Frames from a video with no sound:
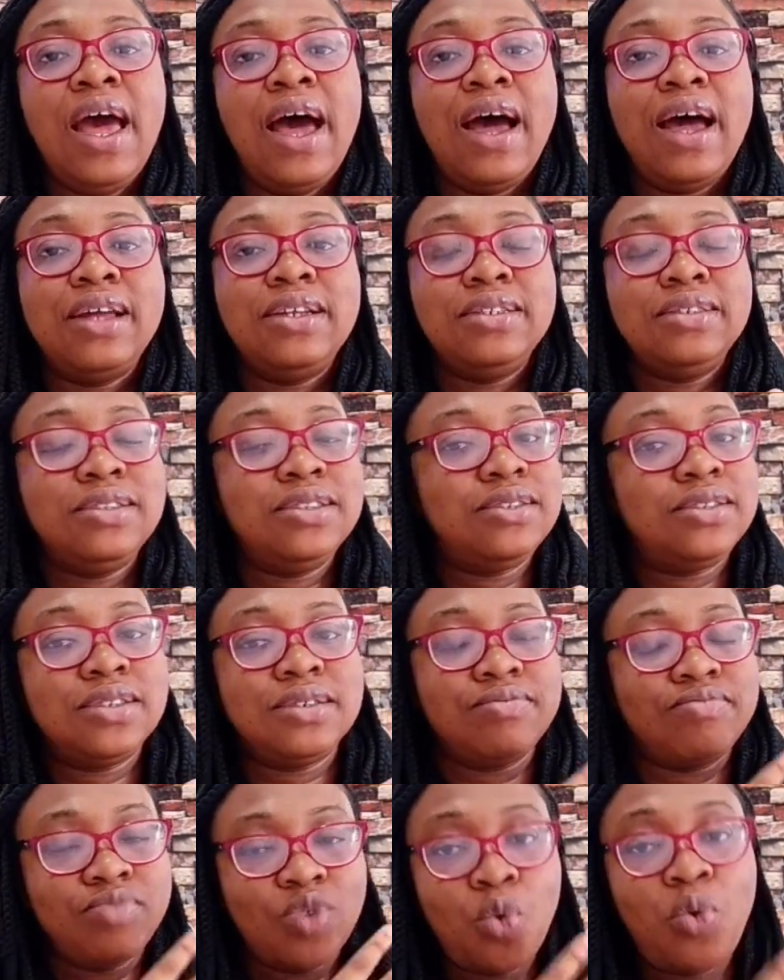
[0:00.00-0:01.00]
And
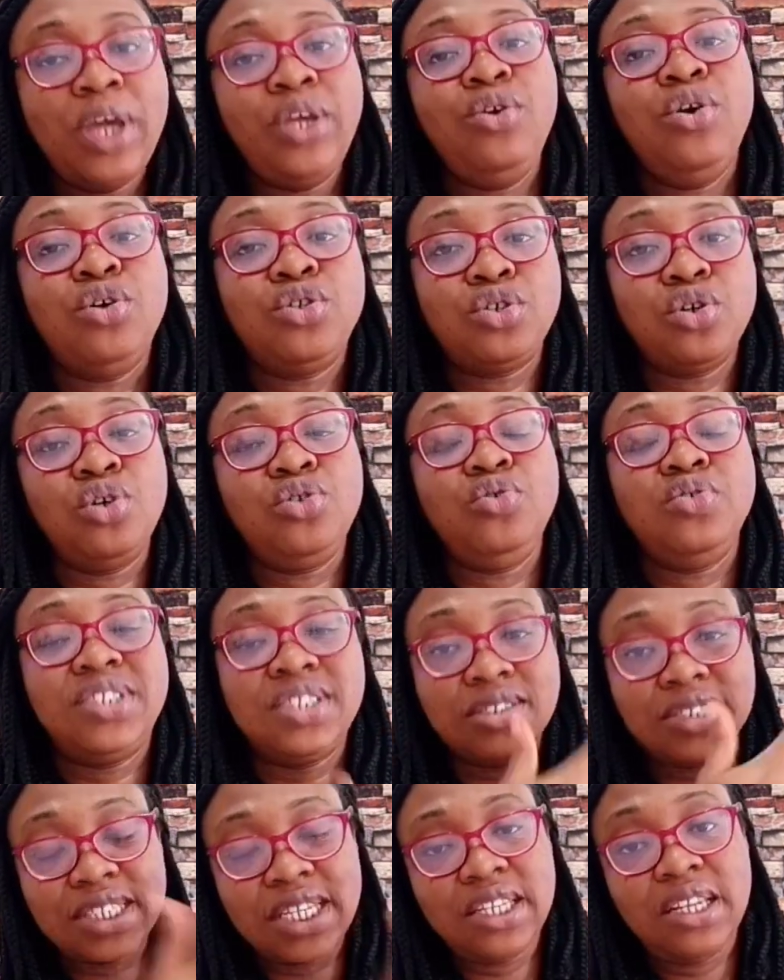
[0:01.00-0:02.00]
when you're done, you
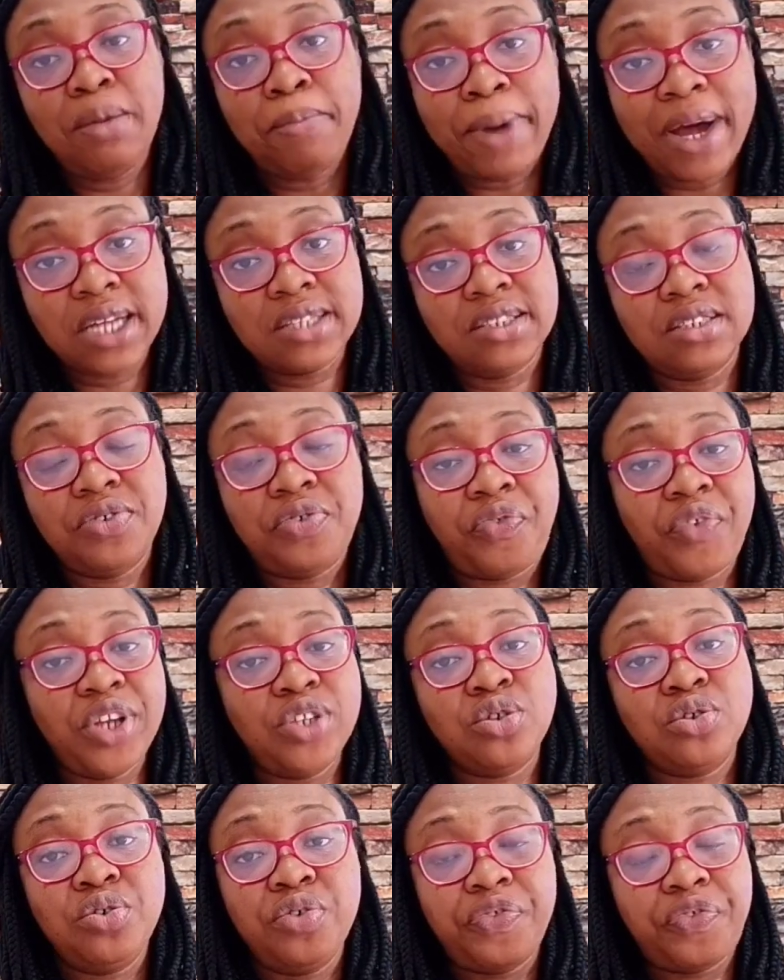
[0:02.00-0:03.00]
still send it back to the
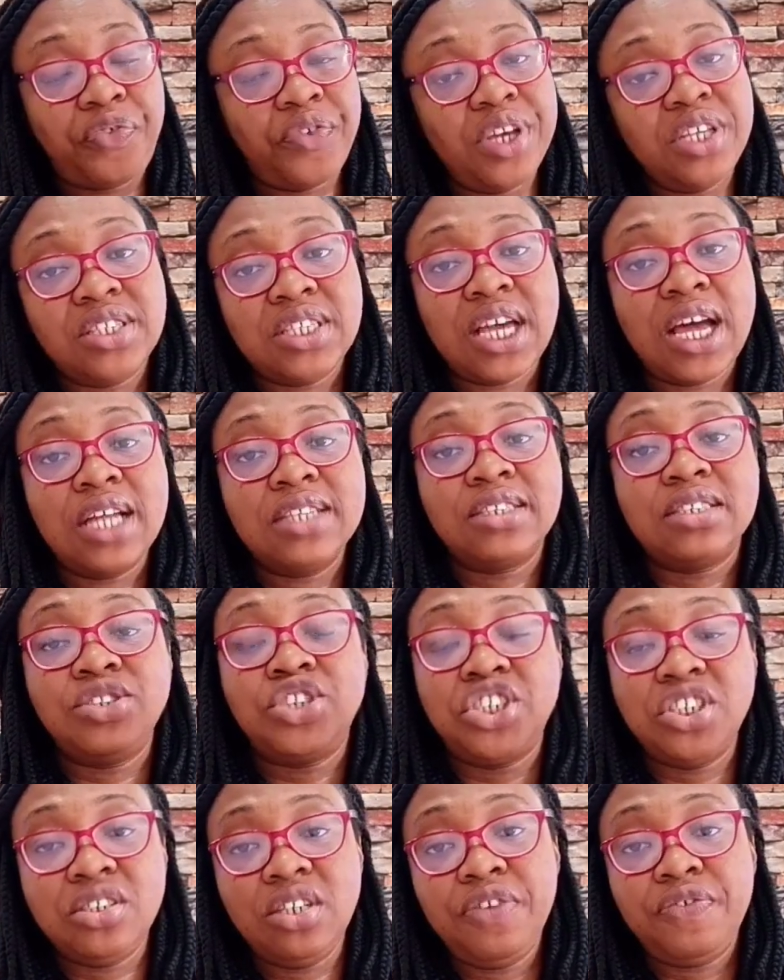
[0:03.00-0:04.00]
fridge or your freezer to
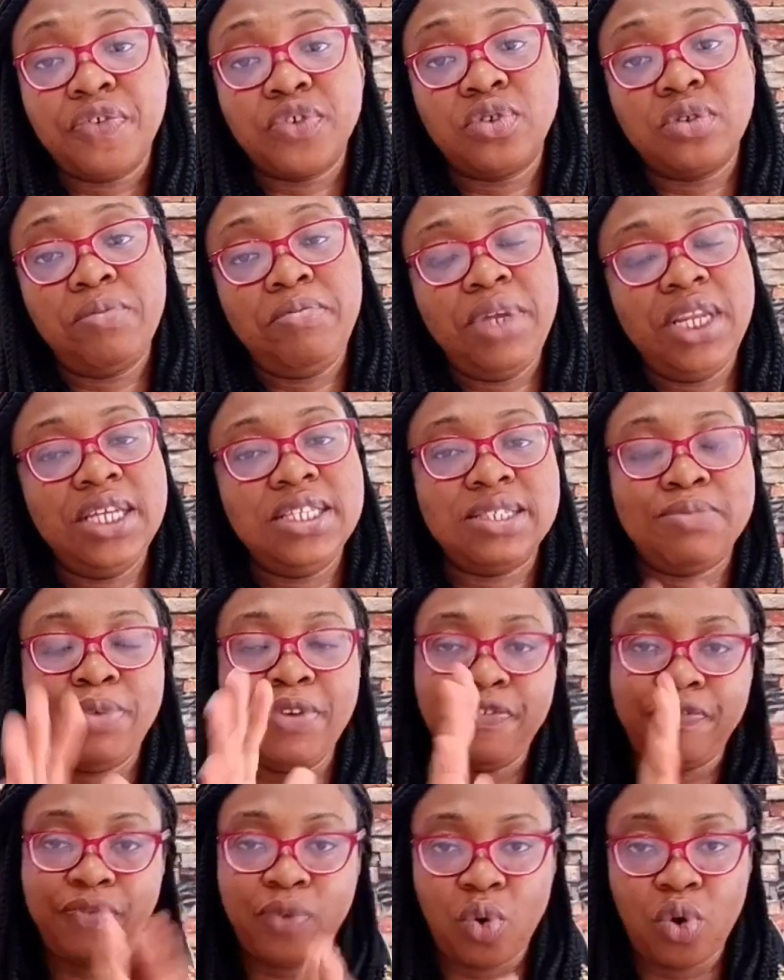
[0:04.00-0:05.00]
chill it for some minutes
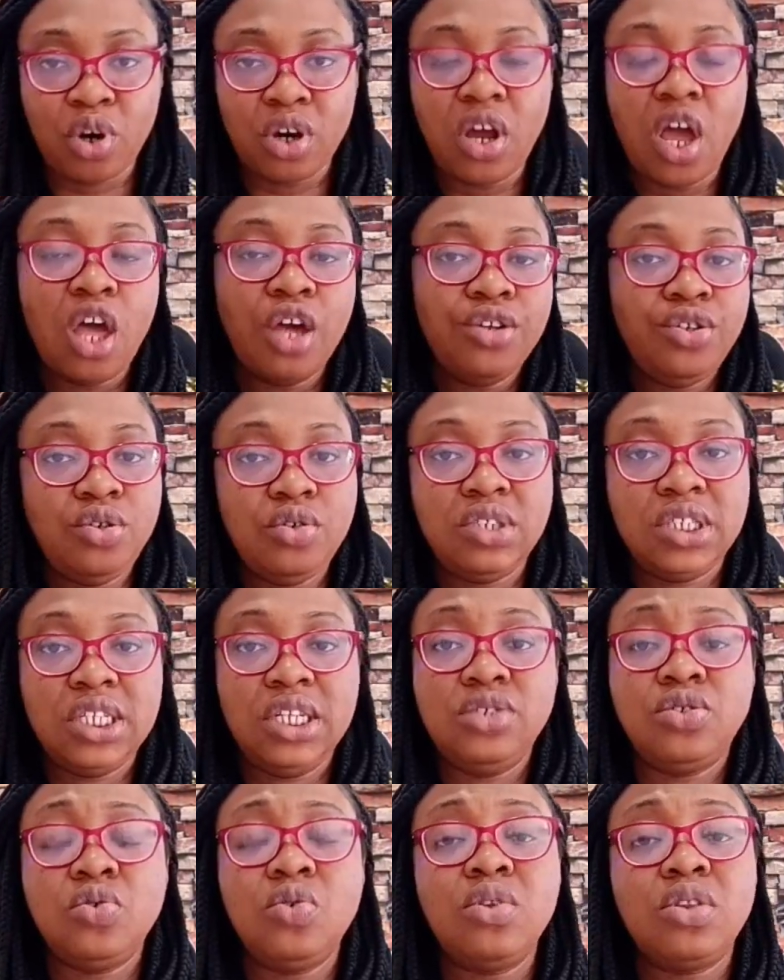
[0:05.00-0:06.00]
before using
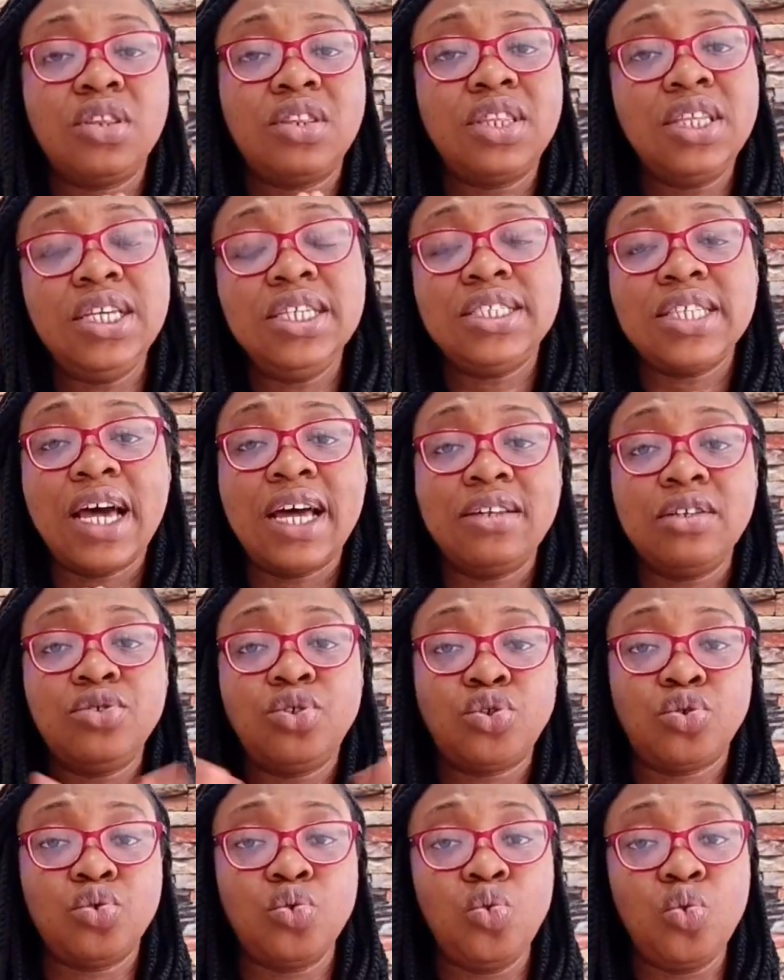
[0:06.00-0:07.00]
it. So these are the
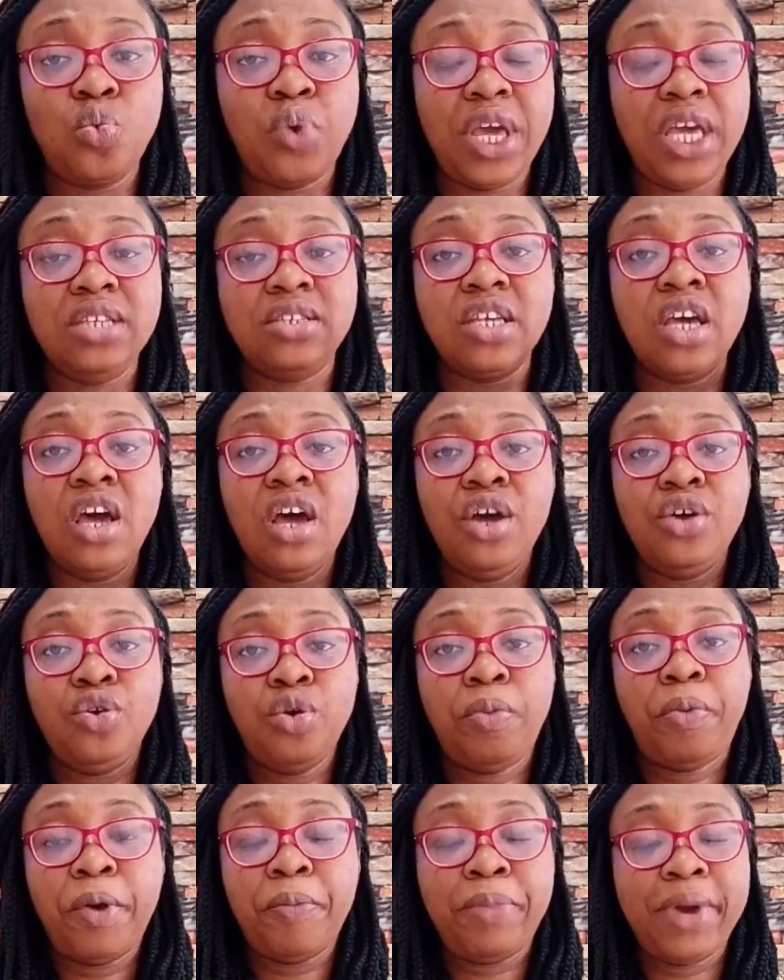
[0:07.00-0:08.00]
two ways
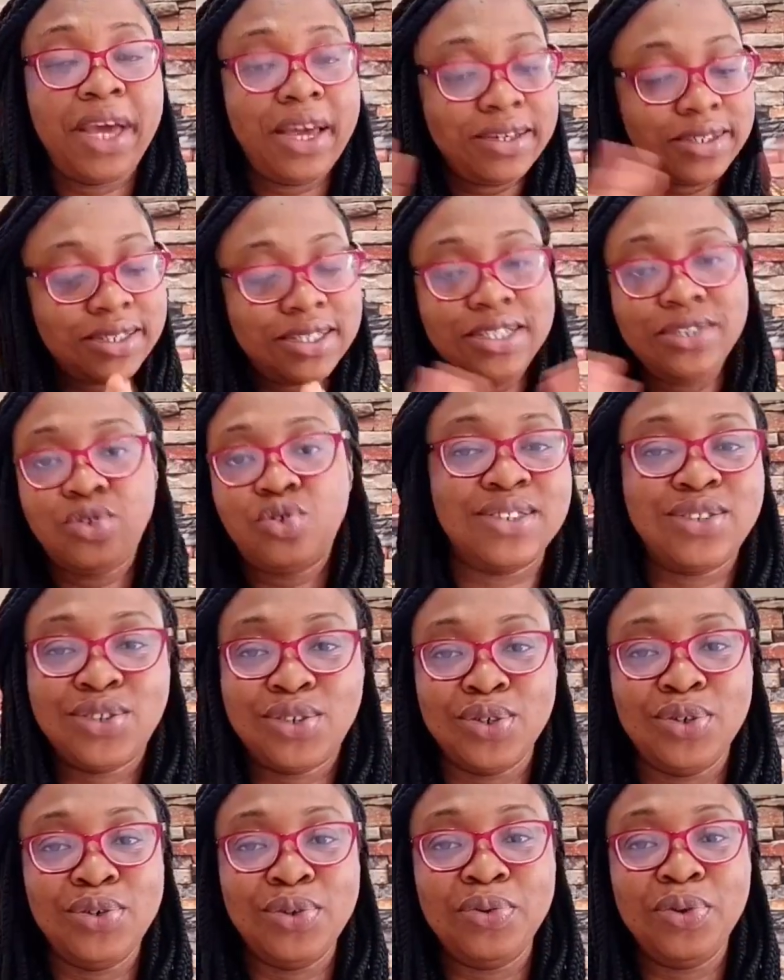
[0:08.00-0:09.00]
you prepare these
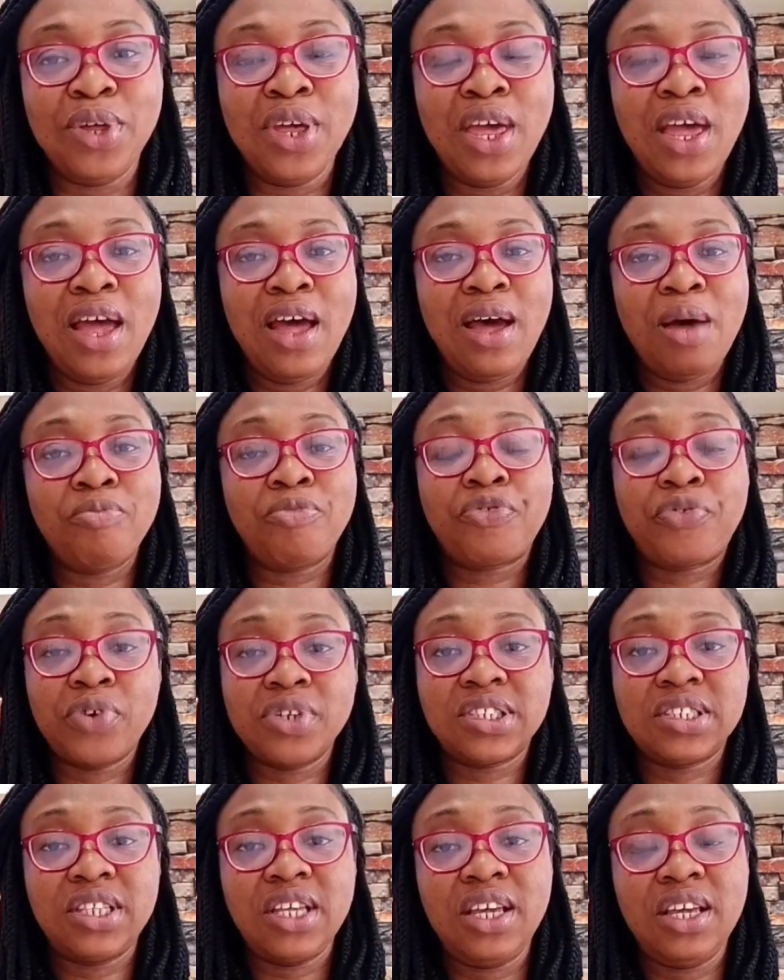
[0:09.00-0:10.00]
two
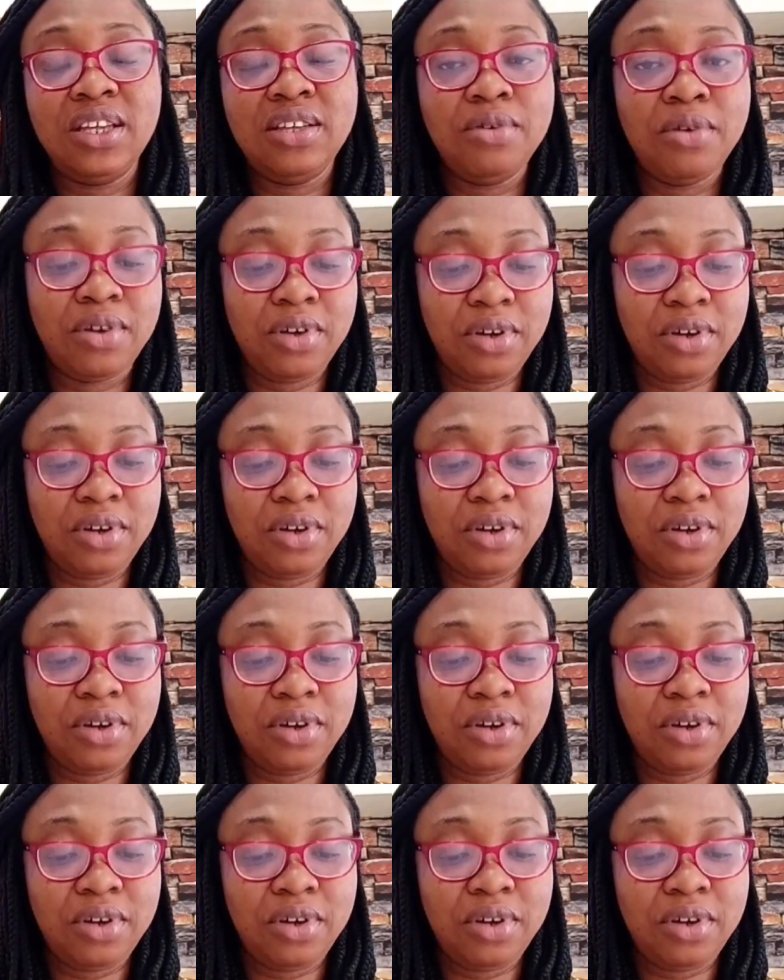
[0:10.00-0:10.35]
frosting